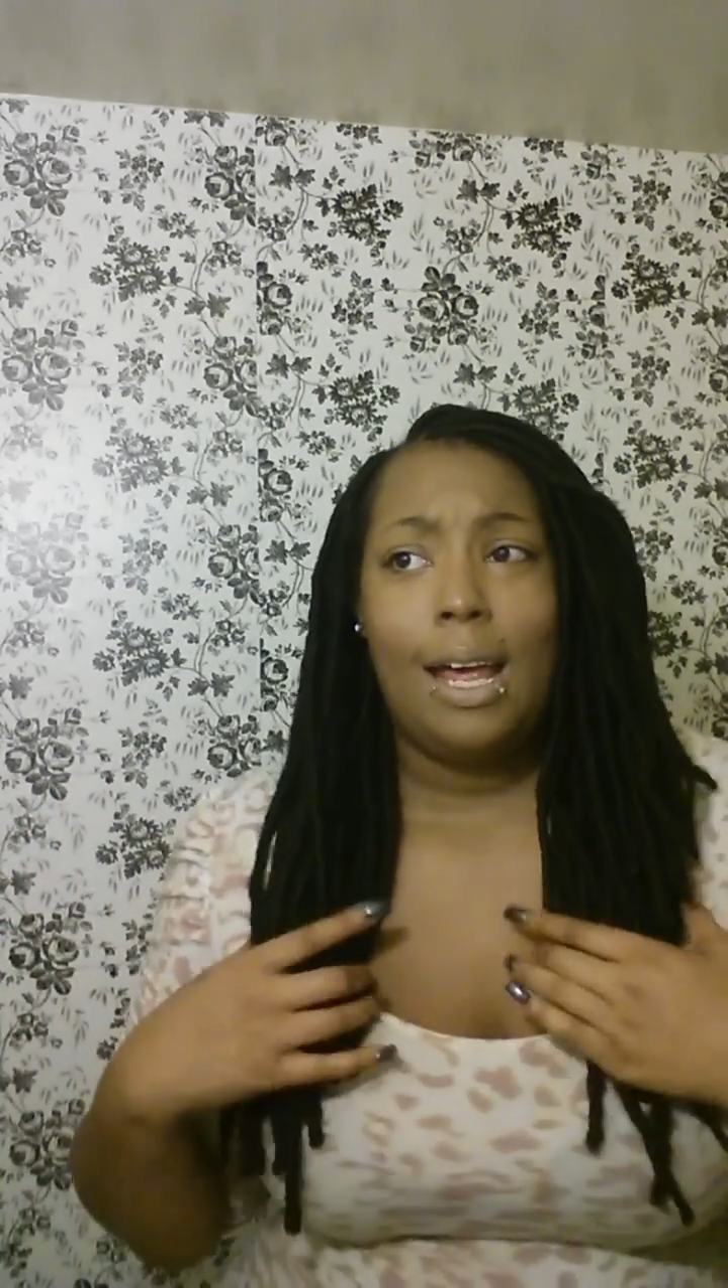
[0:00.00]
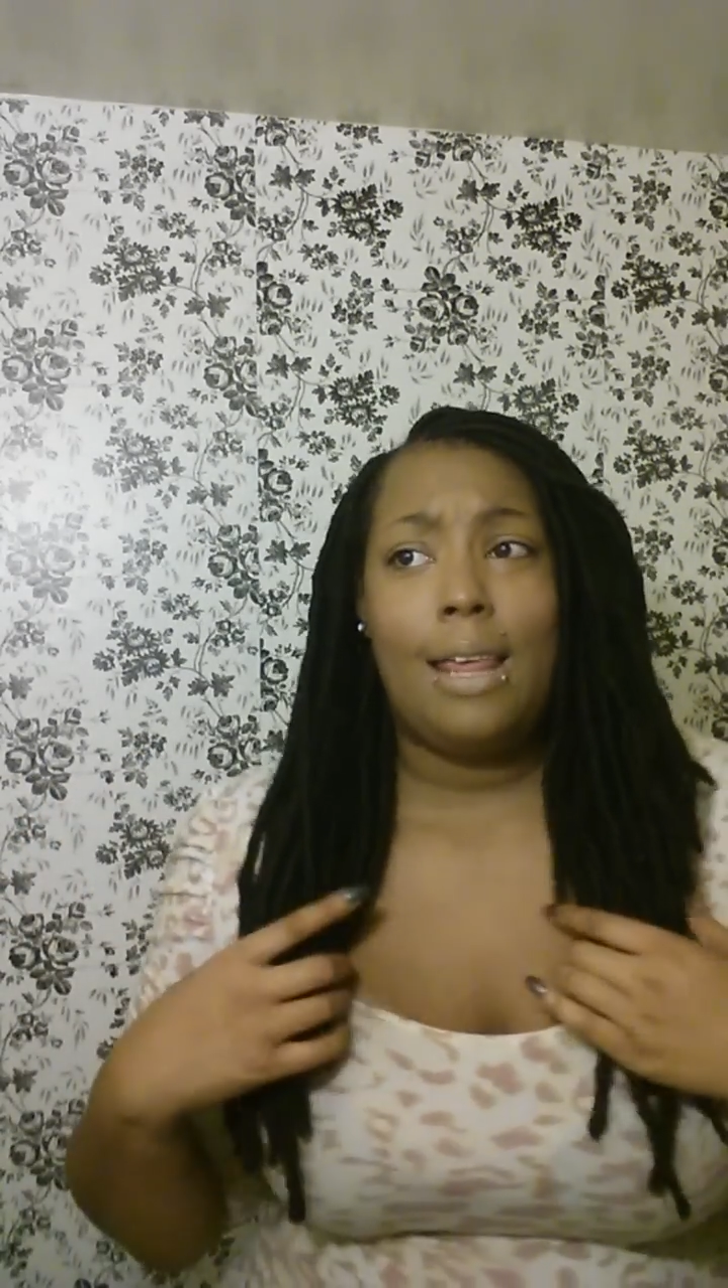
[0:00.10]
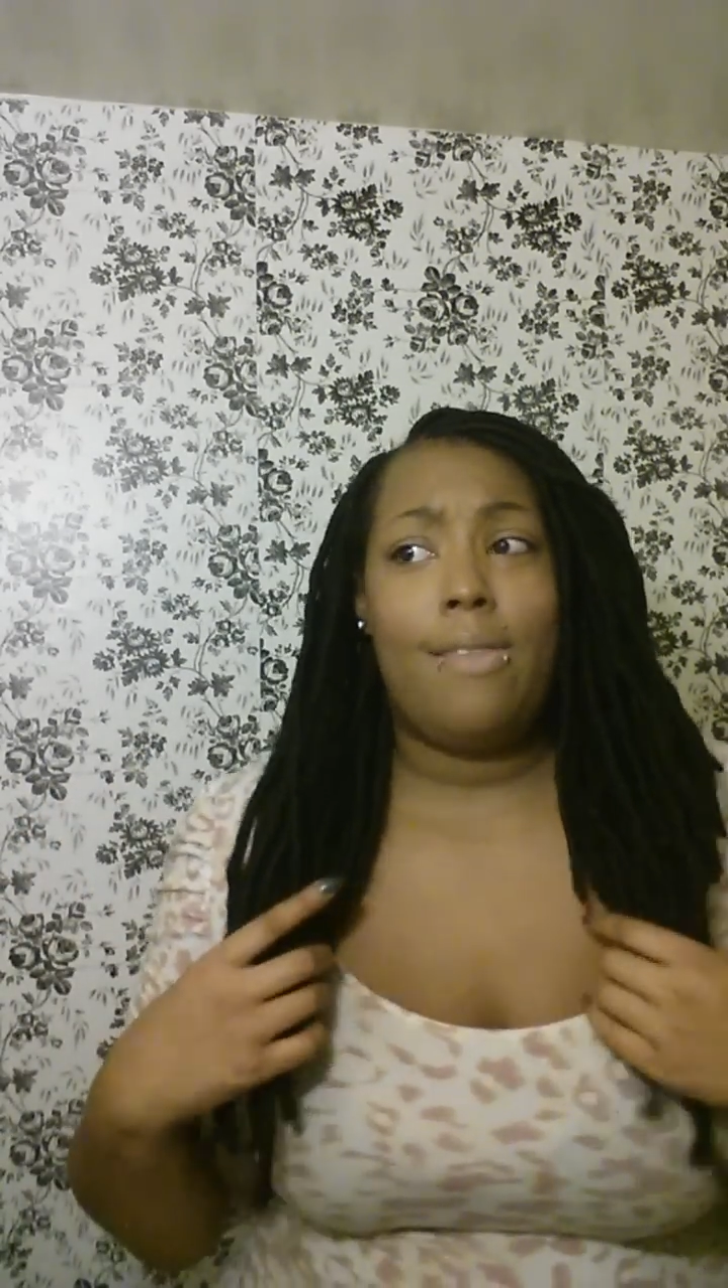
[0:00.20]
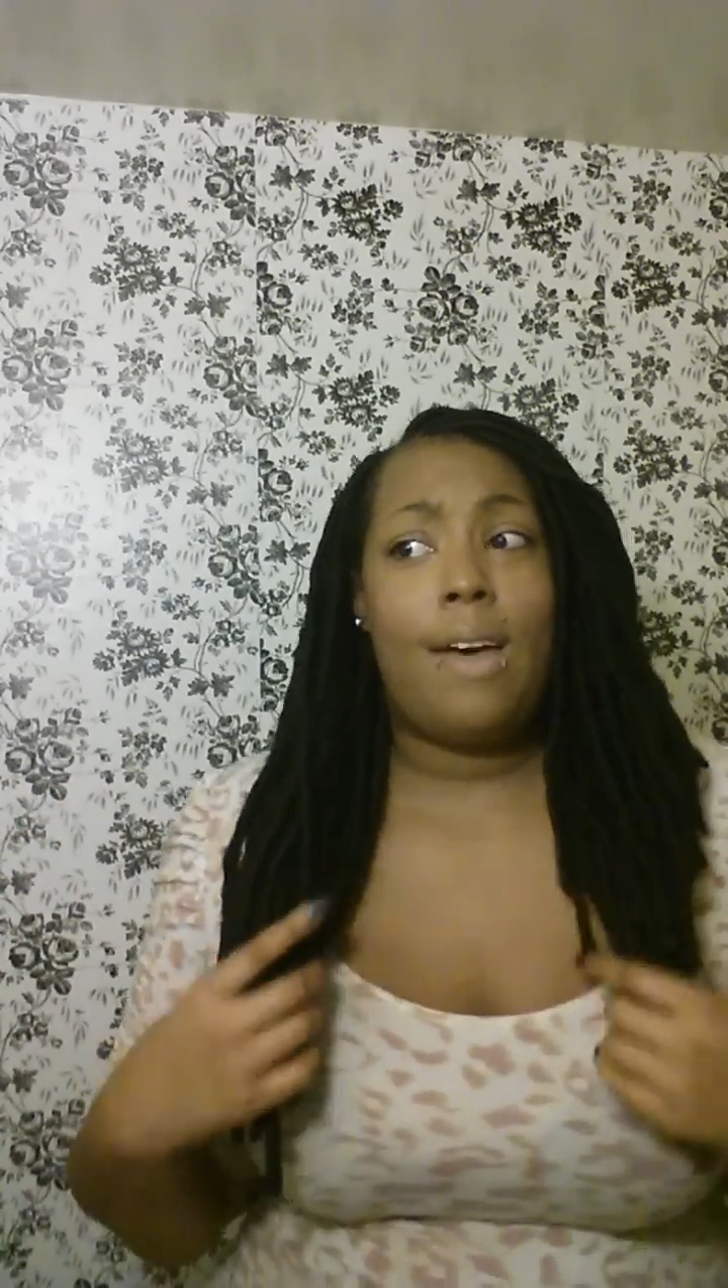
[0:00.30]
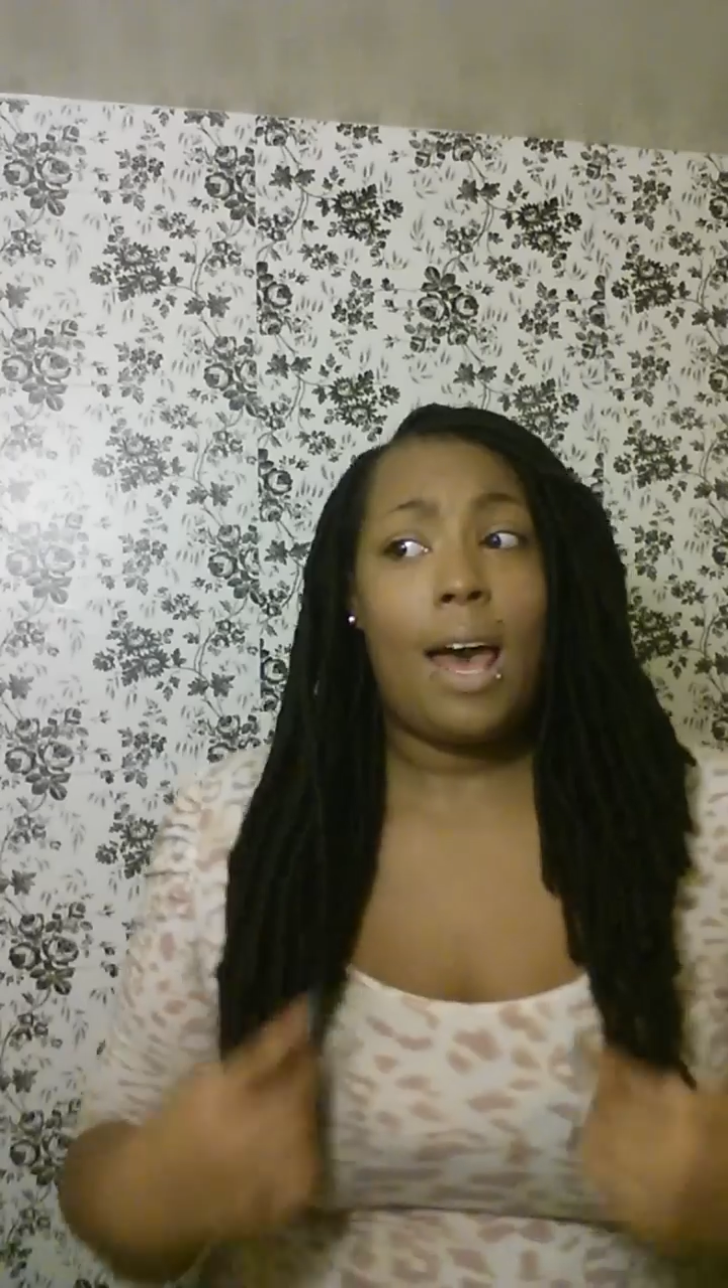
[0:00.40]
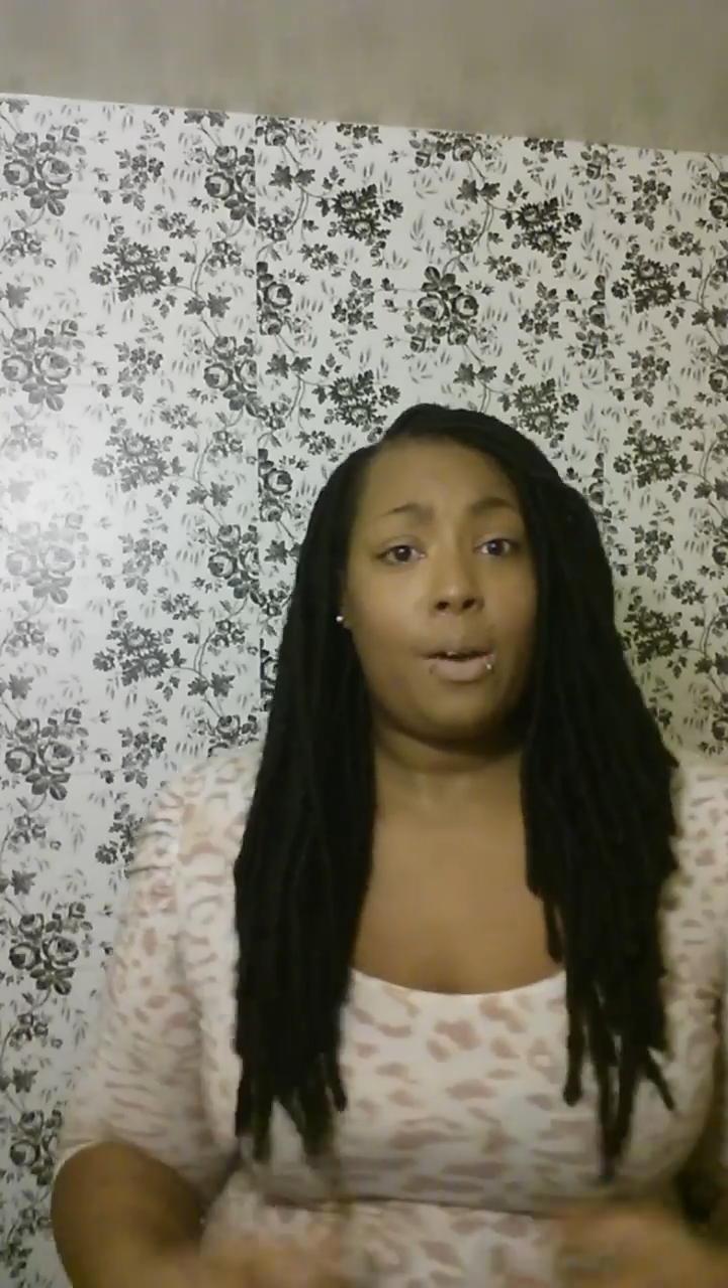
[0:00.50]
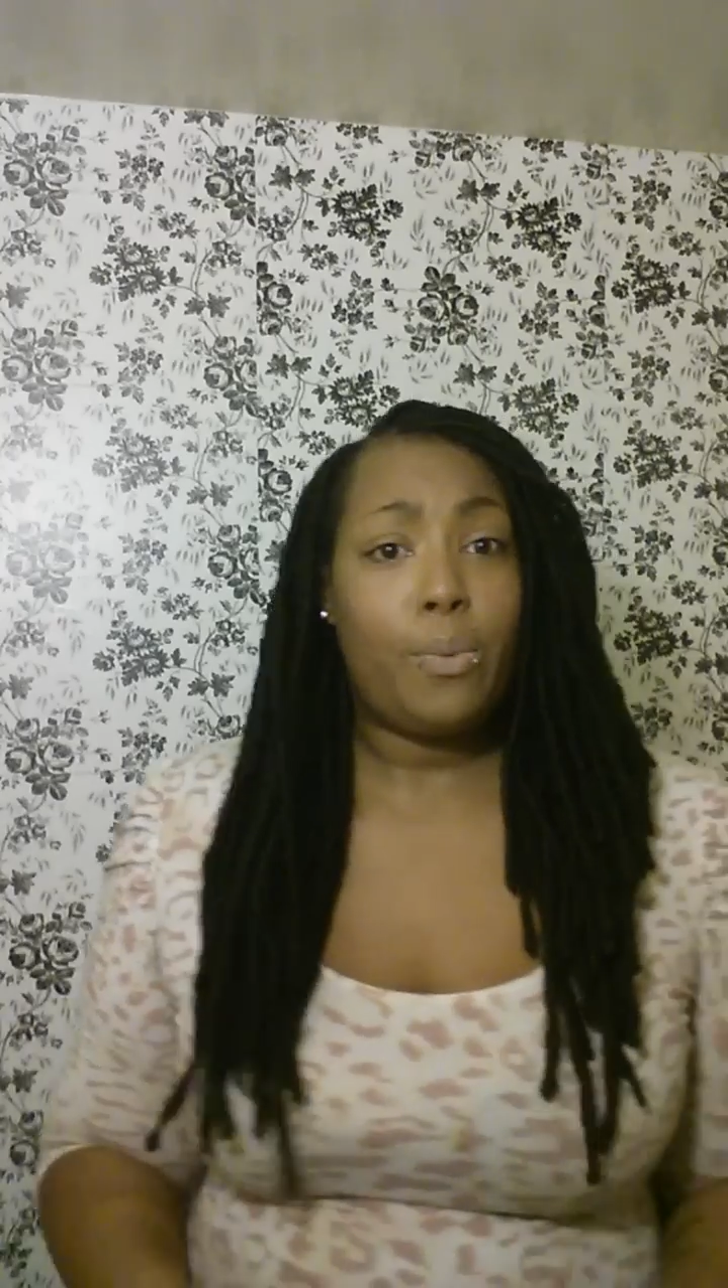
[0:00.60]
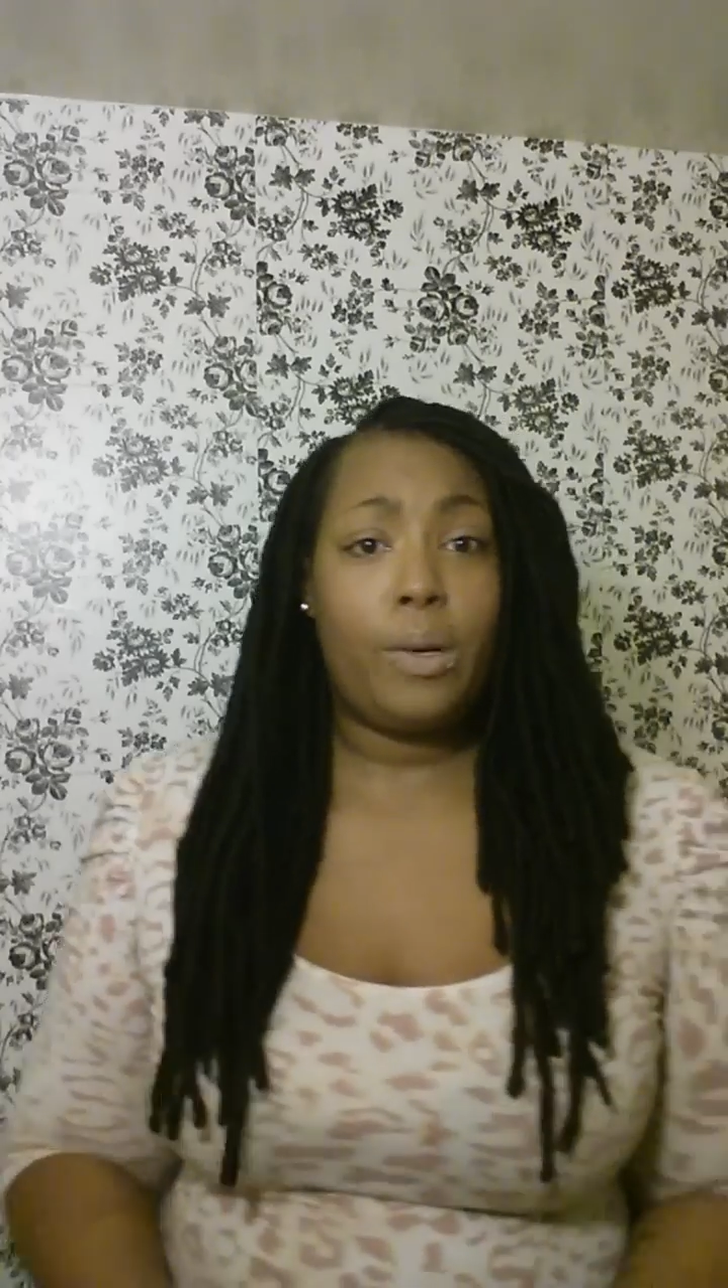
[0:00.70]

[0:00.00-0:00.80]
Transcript: that